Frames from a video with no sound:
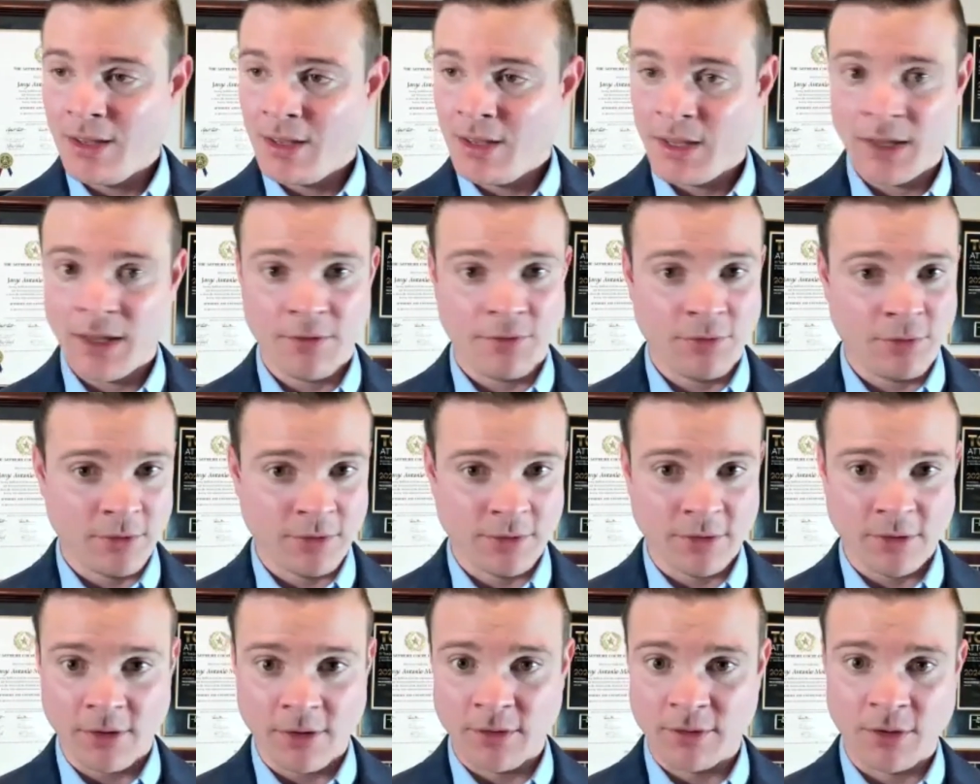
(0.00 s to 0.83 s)
If your
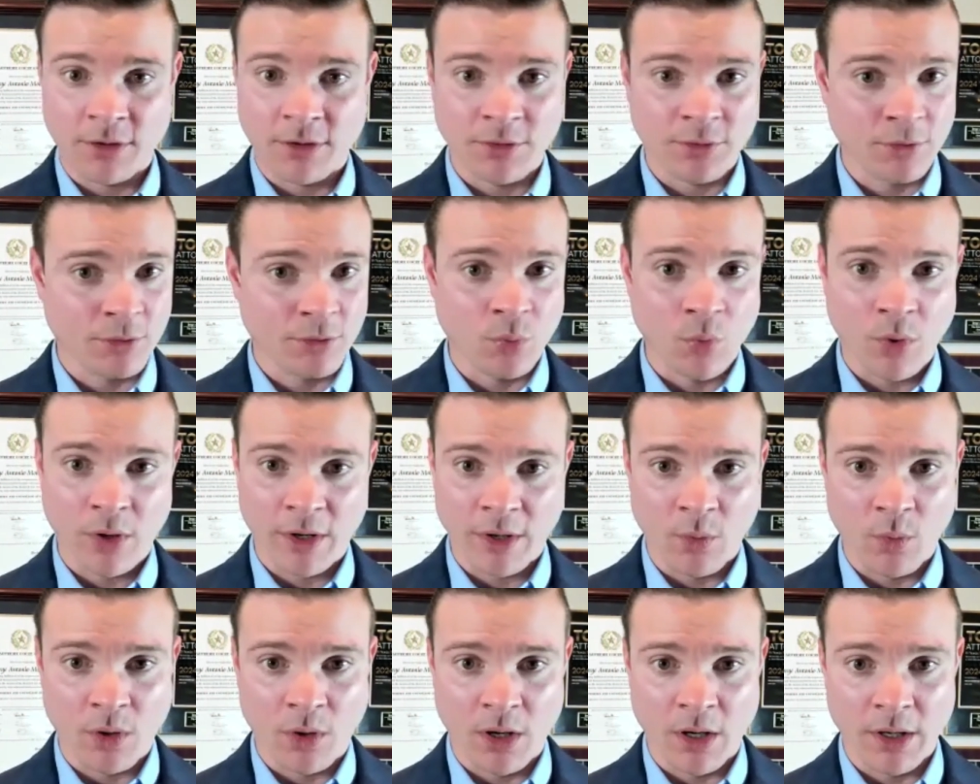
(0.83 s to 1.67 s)
son is under
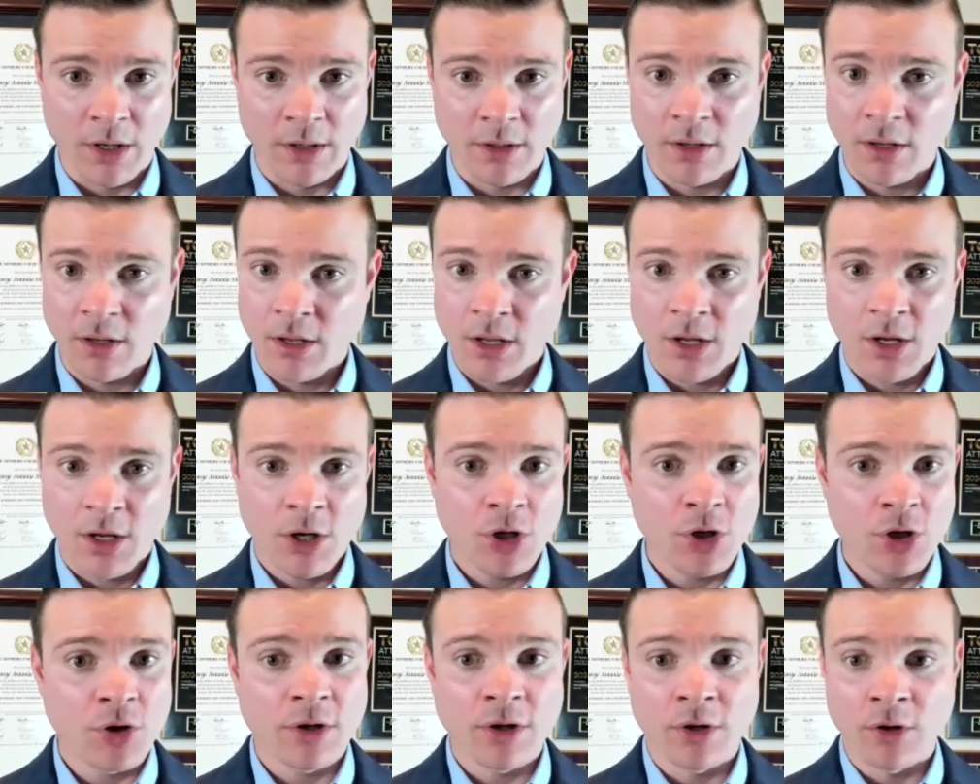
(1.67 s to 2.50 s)
21,
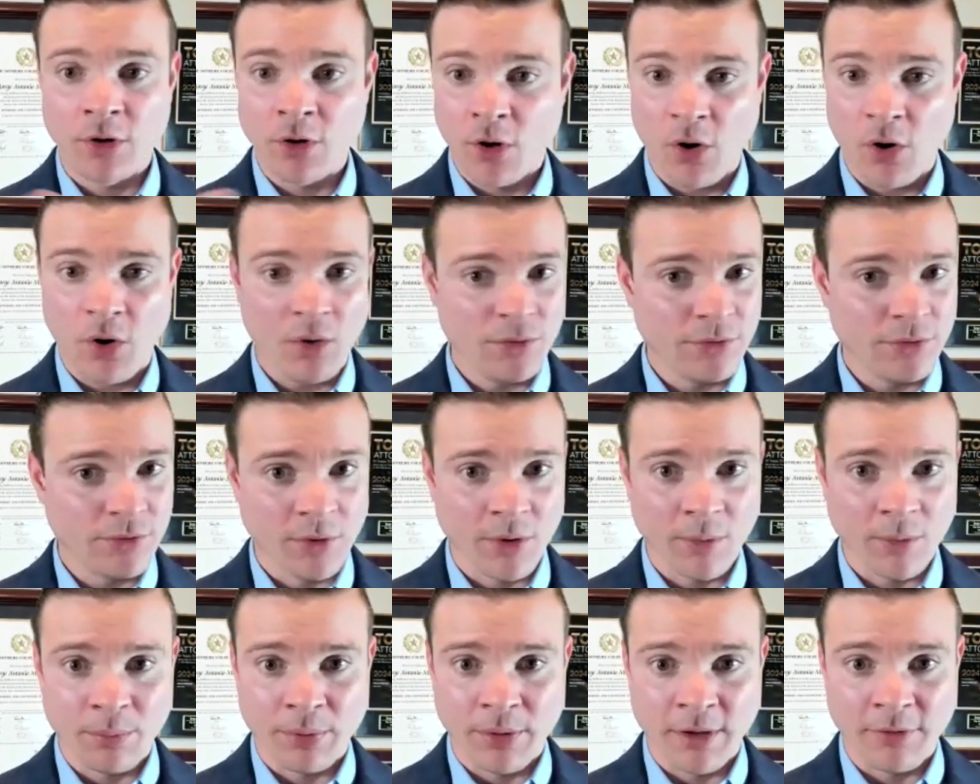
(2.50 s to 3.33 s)
you can
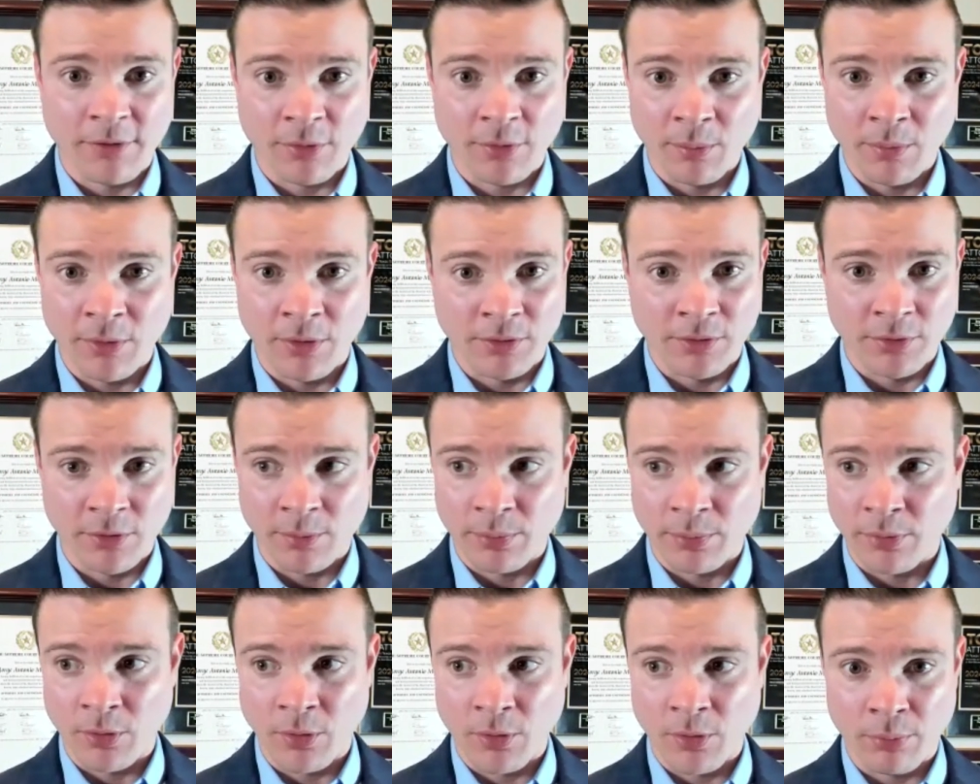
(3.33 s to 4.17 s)
also apply for military
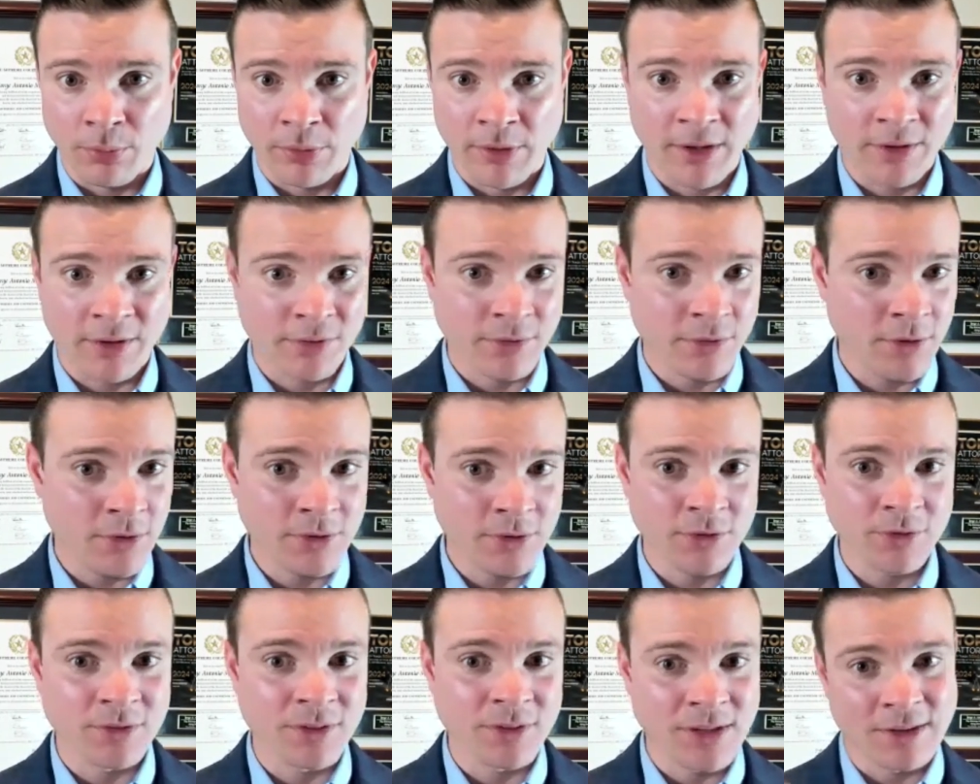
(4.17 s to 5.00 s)
parole in place. You
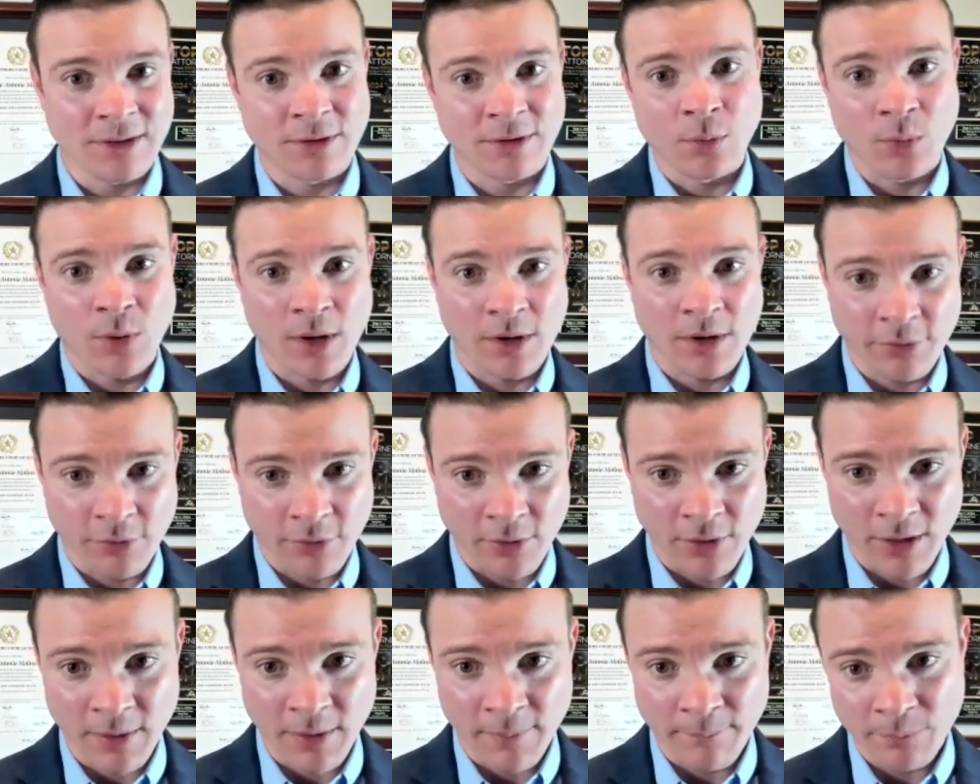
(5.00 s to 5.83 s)
just need to wait for
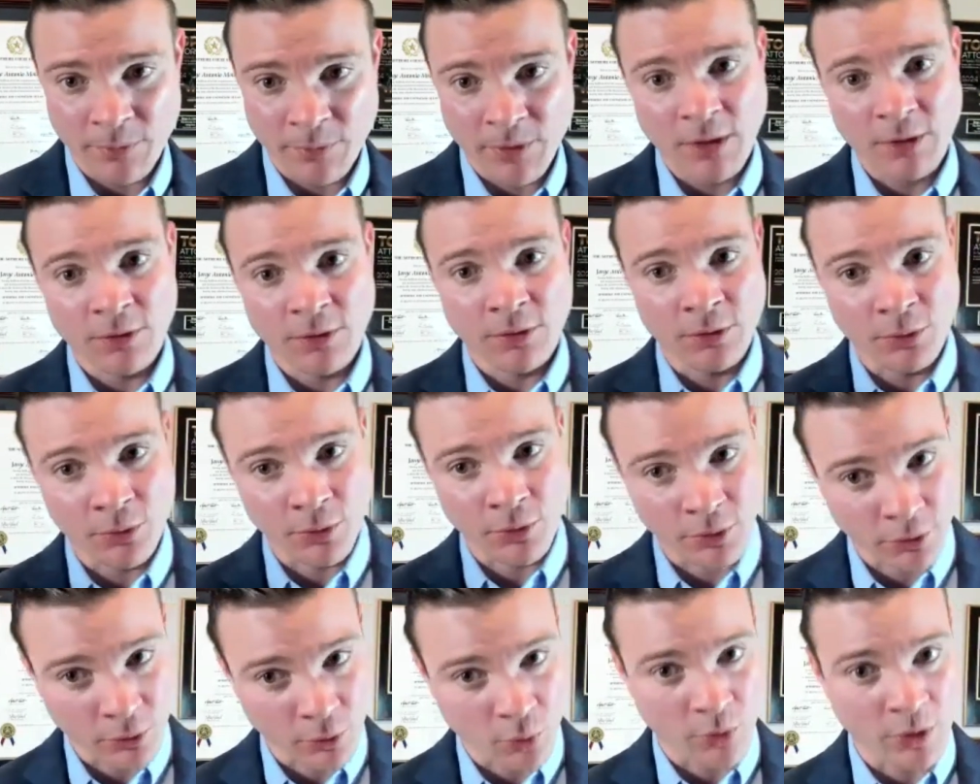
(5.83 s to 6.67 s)
him to
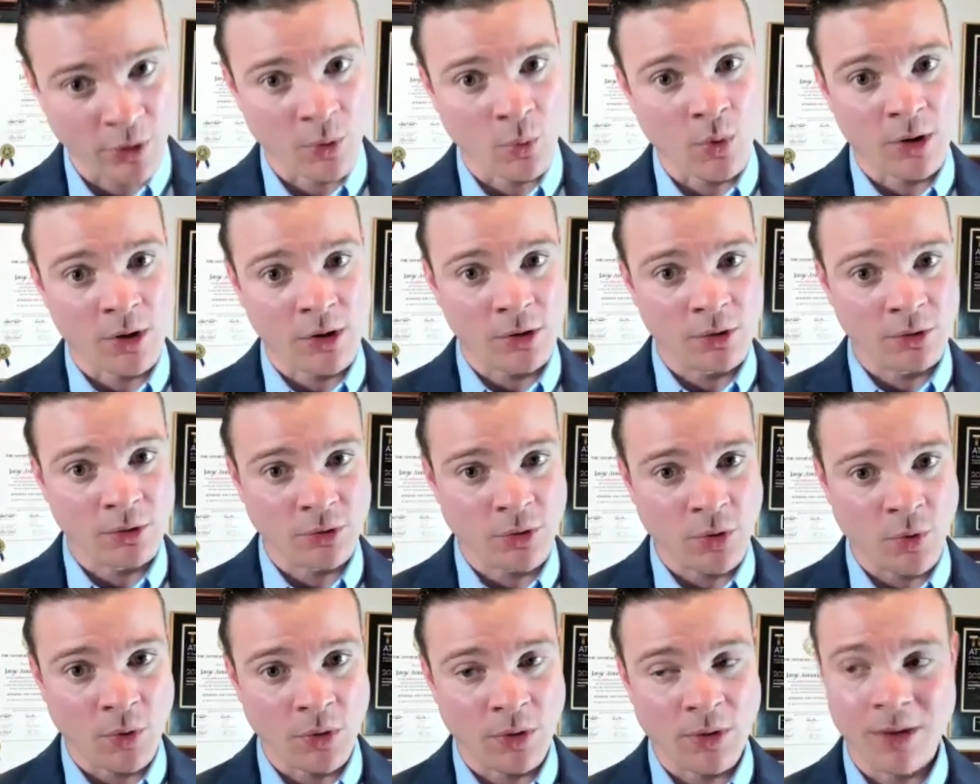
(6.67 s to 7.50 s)
turn 21 years
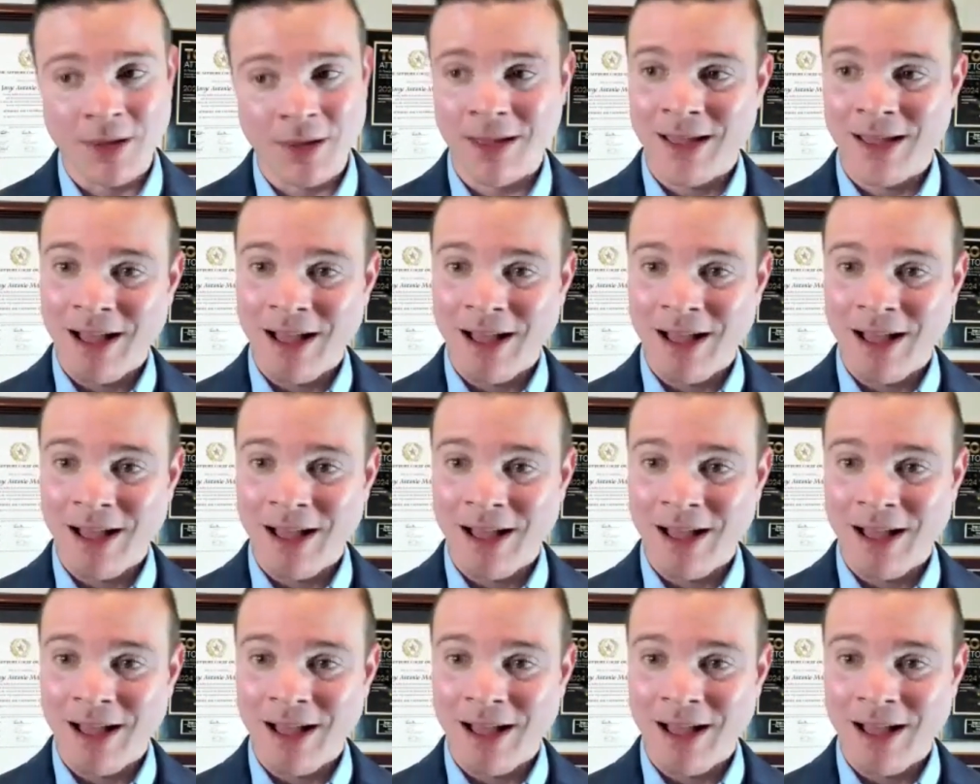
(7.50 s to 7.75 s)
old.